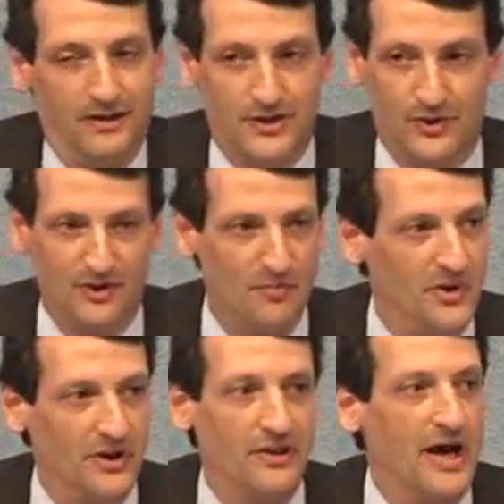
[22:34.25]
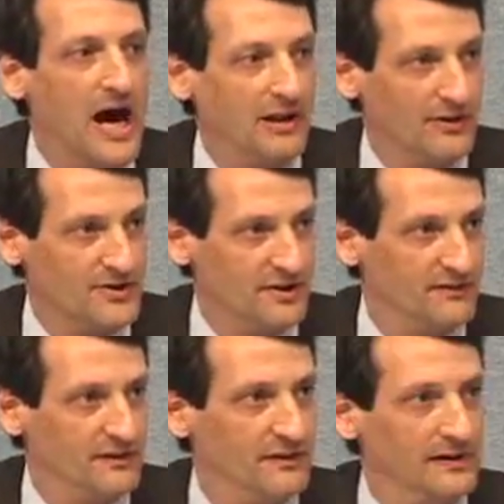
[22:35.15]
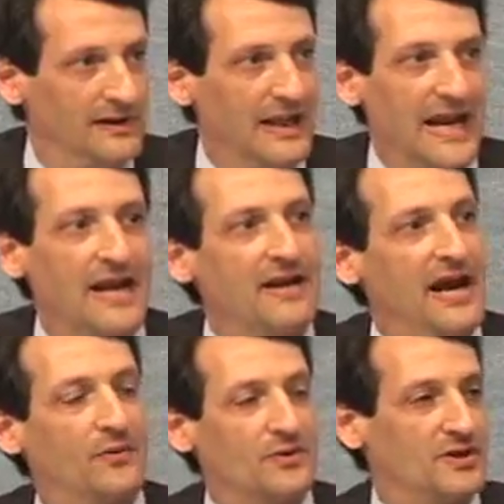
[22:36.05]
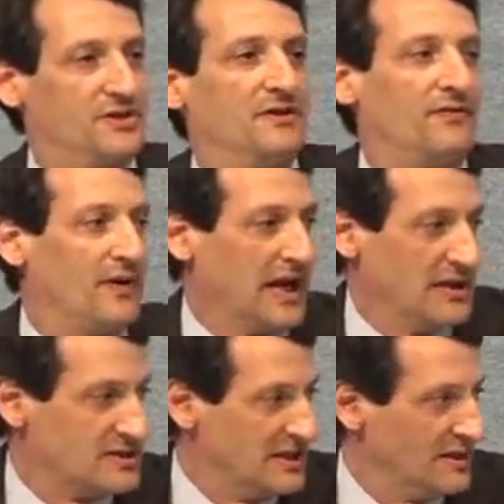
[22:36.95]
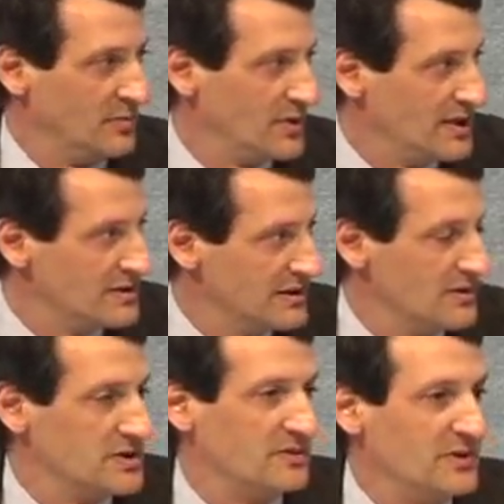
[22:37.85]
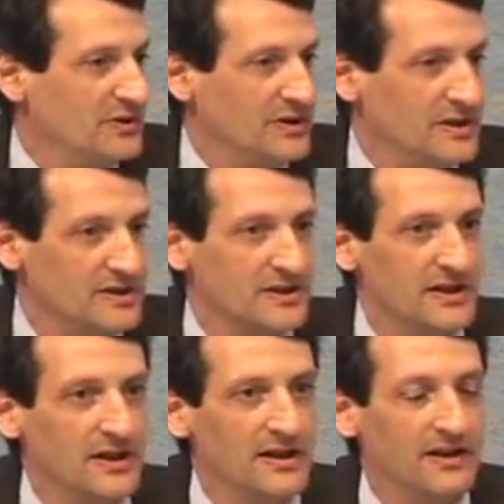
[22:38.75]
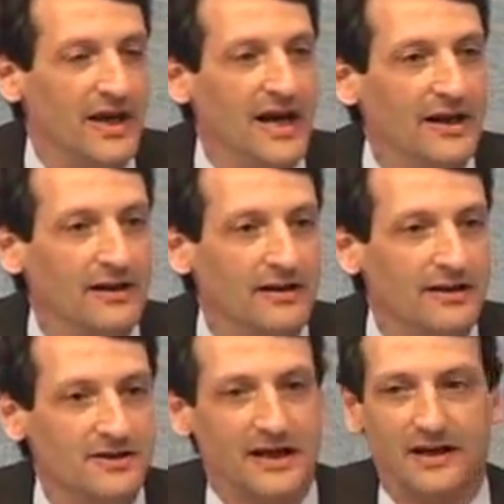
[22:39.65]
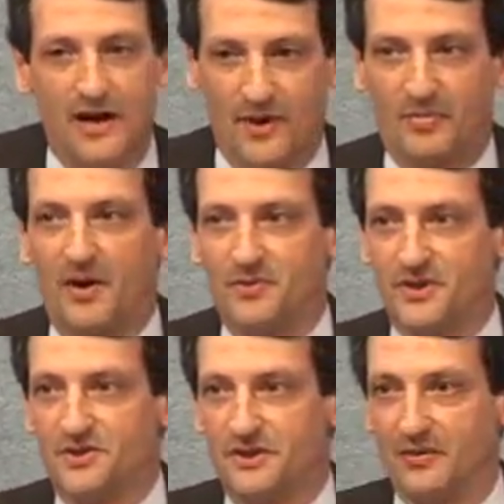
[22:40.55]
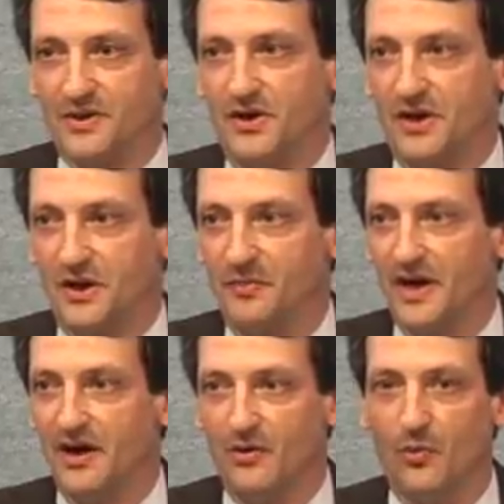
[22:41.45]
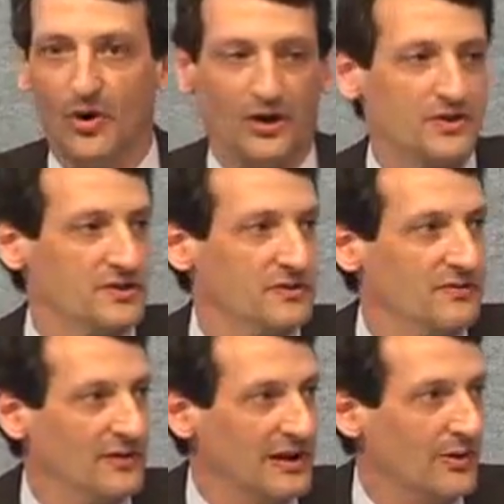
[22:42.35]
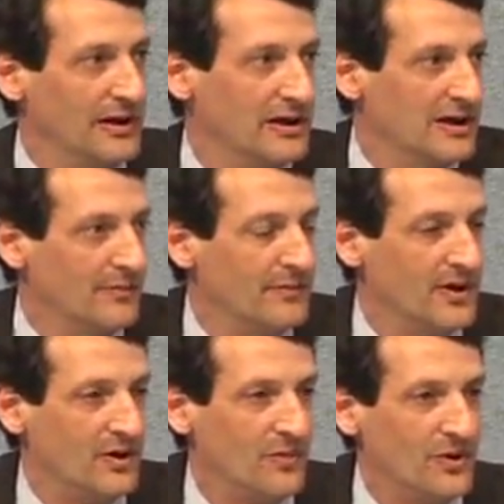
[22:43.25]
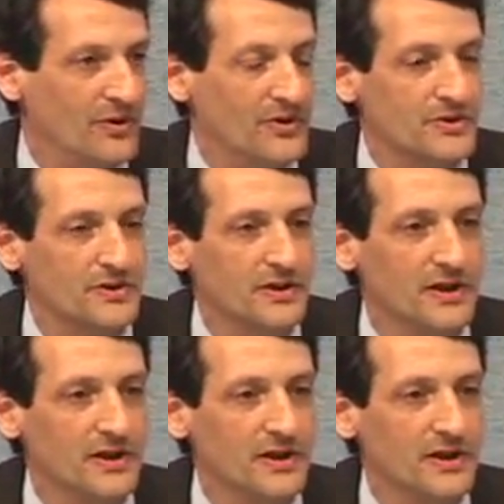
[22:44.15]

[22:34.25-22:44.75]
$200 million of land acquisition financing put into those communities, that this economic proposition that we're talking about works for low-income homeowners.